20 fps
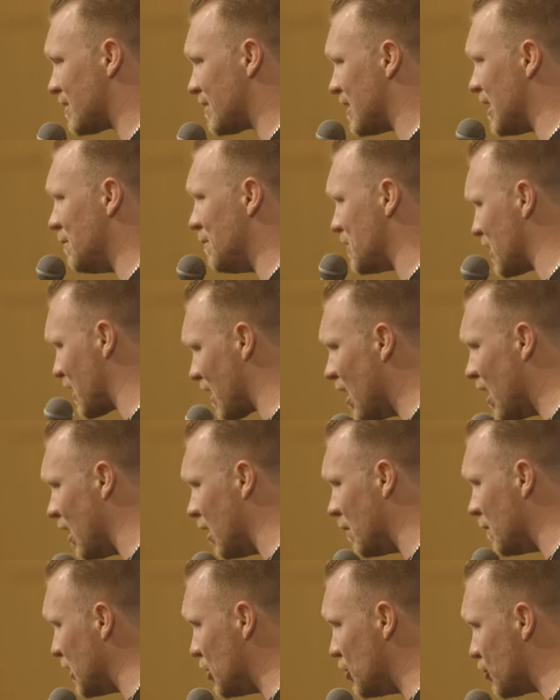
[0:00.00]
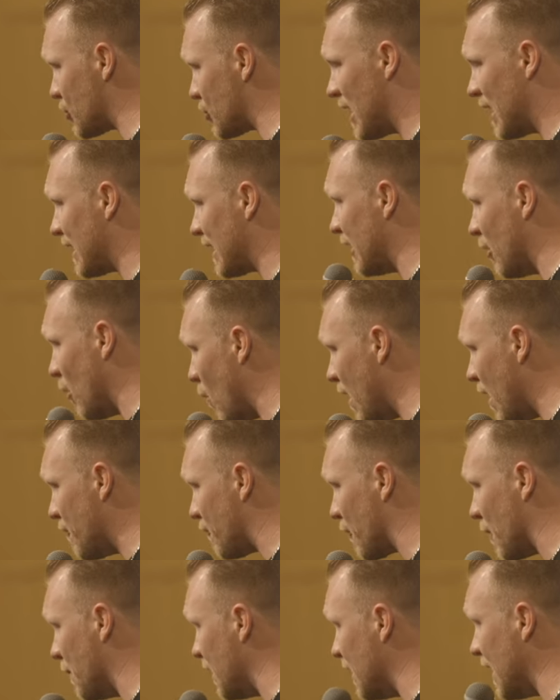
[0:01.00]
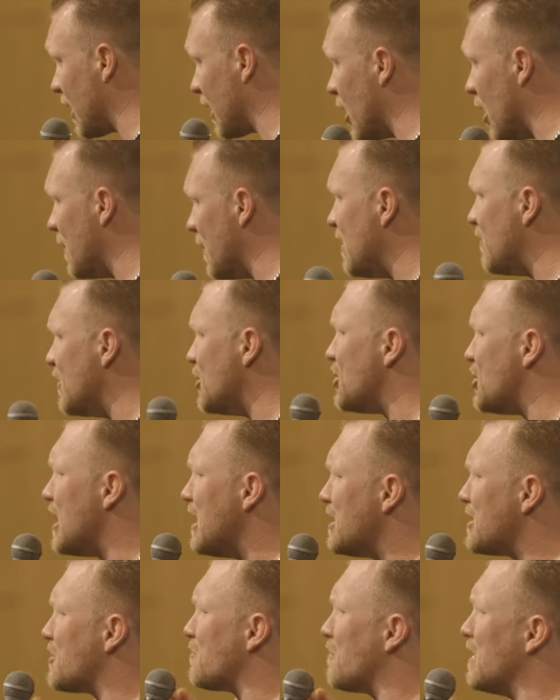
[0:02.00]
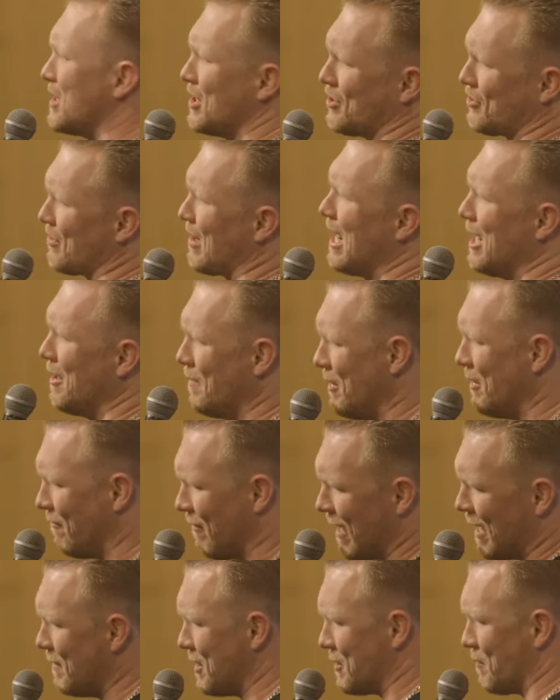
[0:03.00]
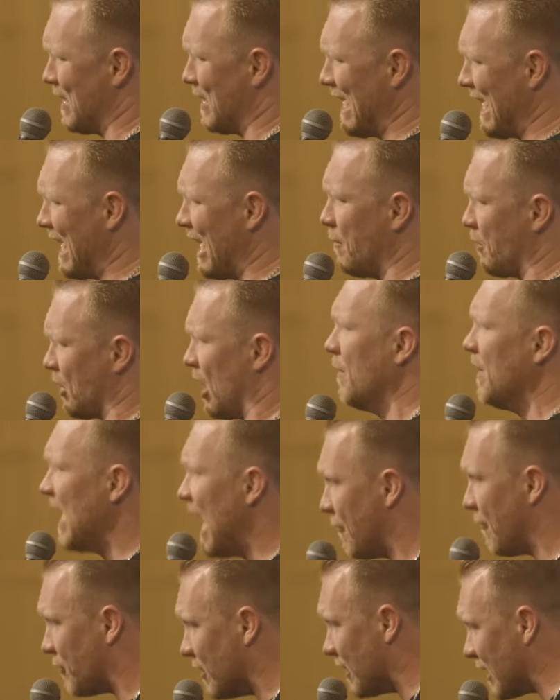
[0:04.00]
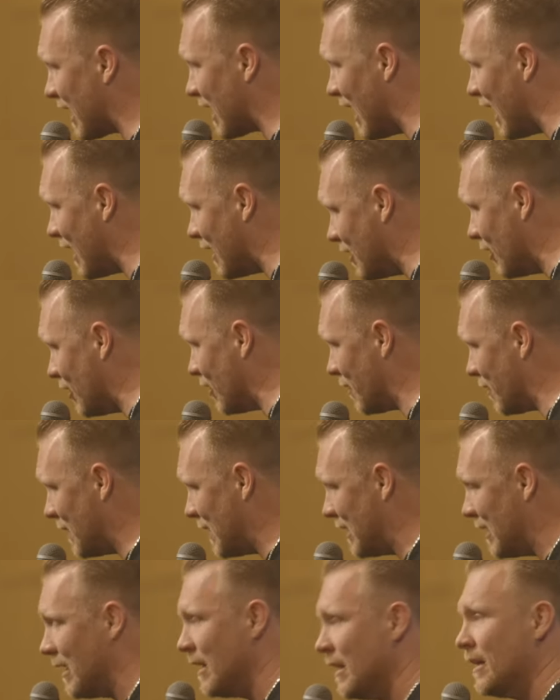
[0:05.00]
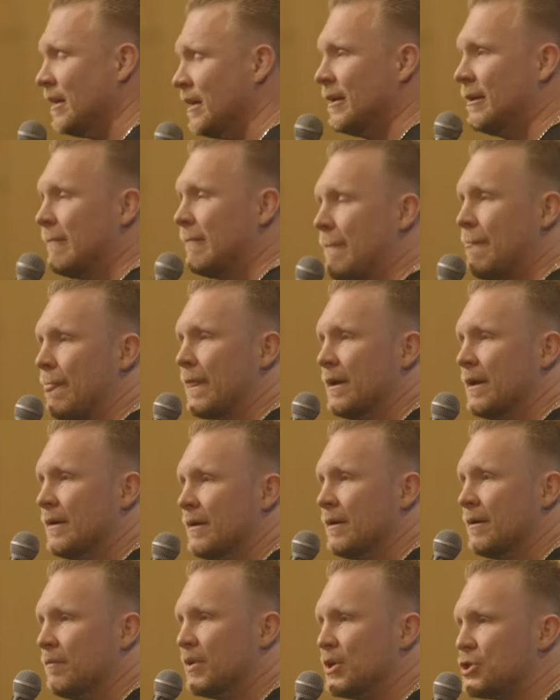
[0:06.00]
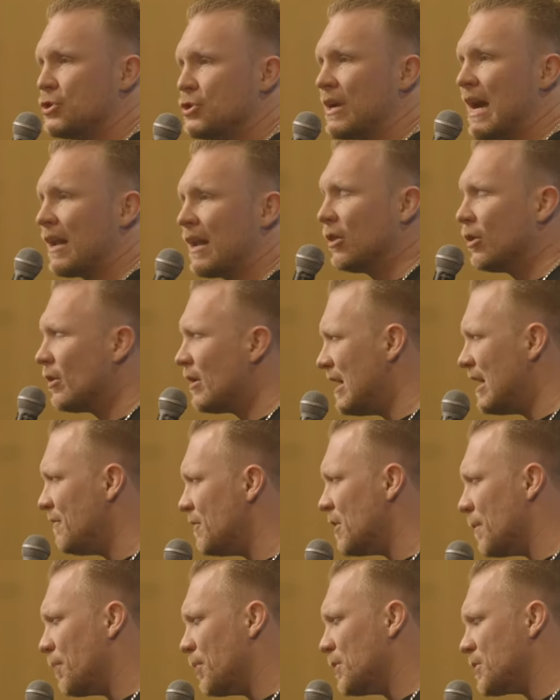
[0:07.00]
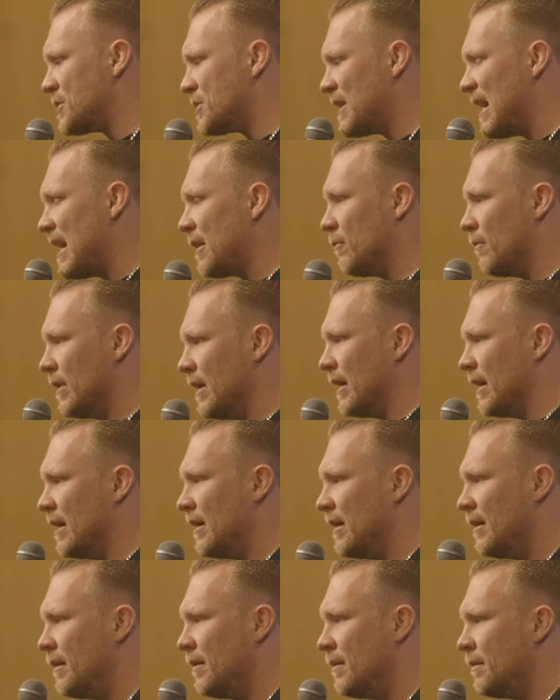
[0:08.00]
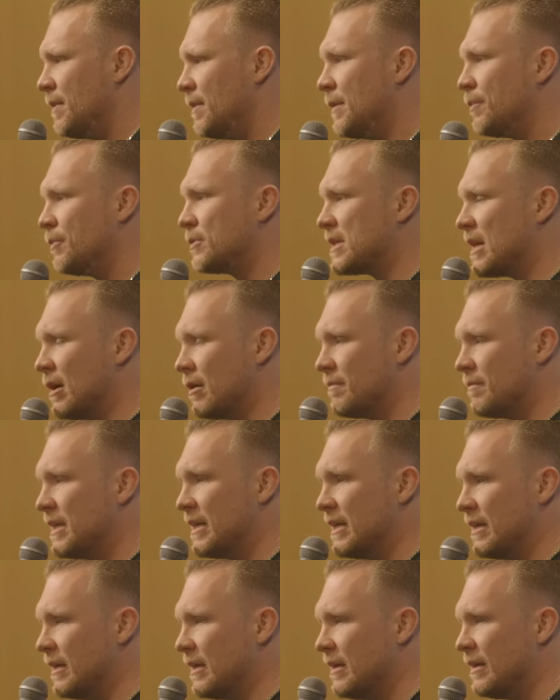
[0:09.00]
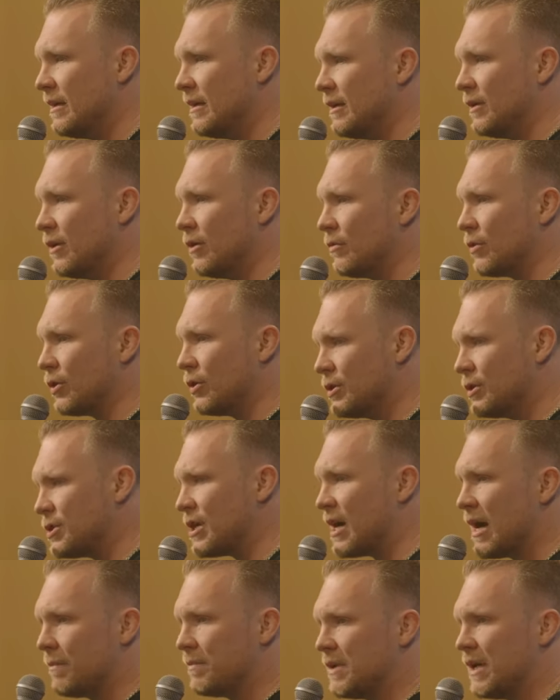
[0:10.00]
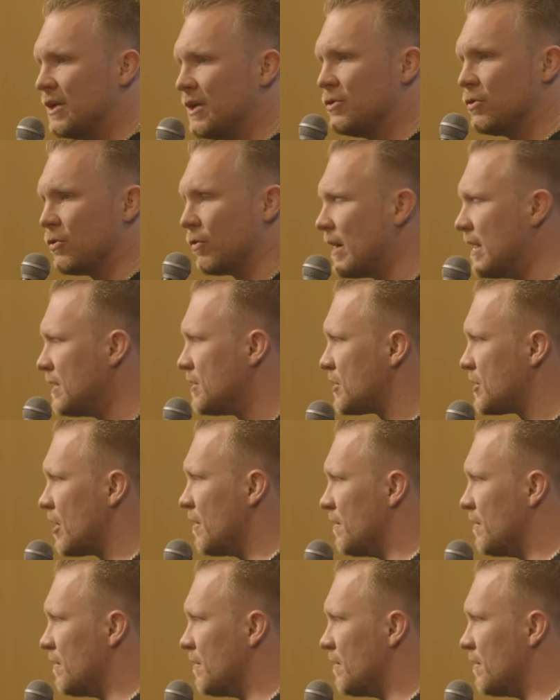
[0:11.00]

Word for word: seem to come and you try to get away from them and they come. Even Jesus wasn't trying to be famous, but they kept coming after the guy. You know what I mean? But you got to learn even to push that away. People tell me, you know, good job, Daniel, great